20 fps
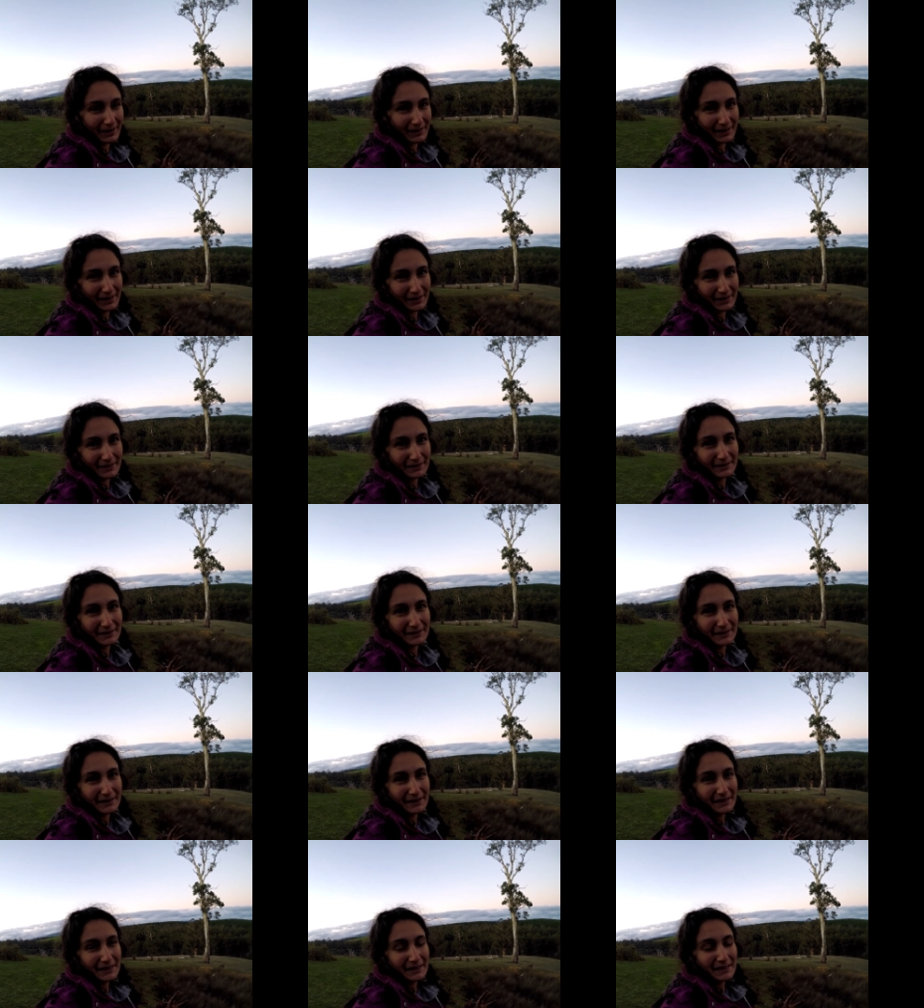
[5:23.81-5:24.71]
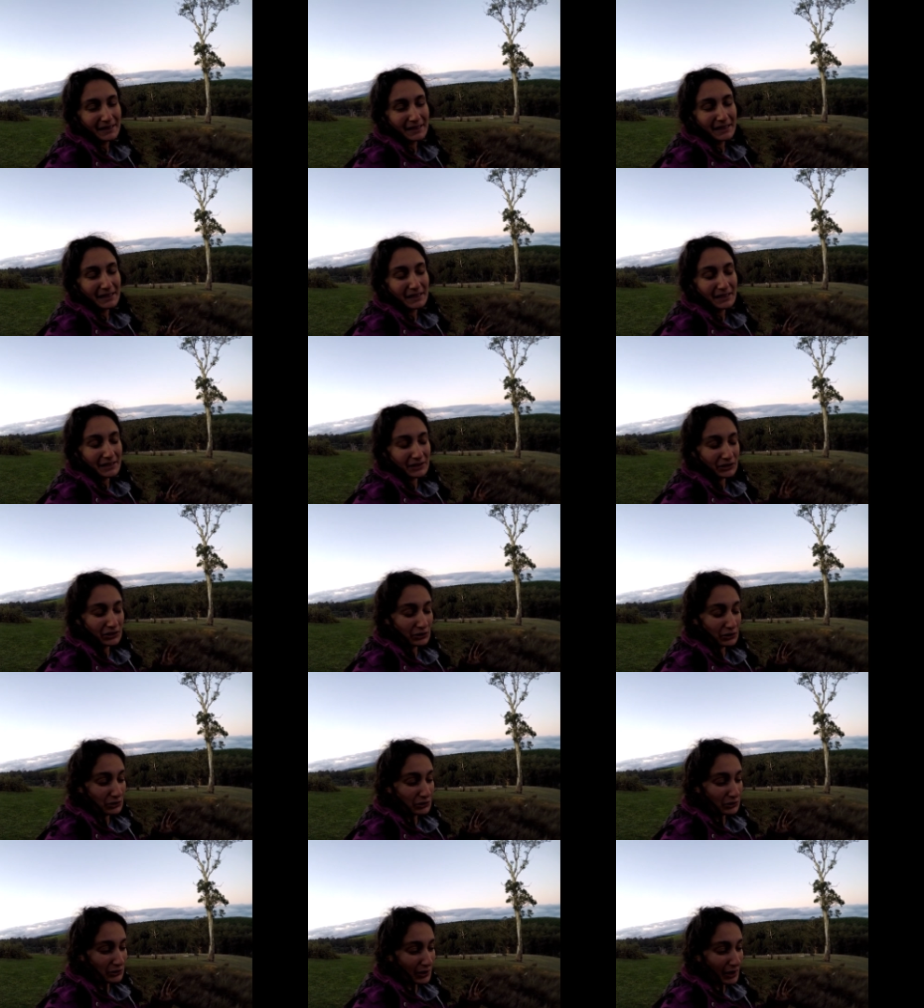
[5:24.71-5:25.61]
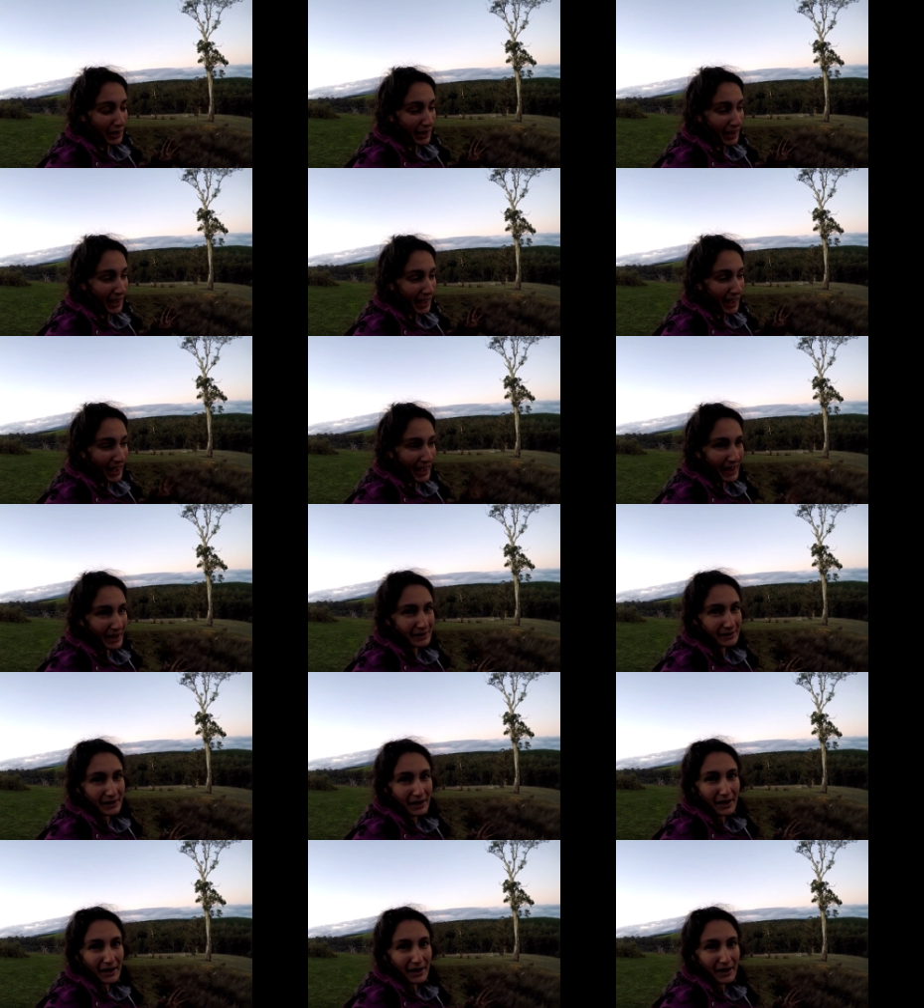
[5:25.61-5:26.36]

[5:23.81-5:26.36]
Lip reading: is to add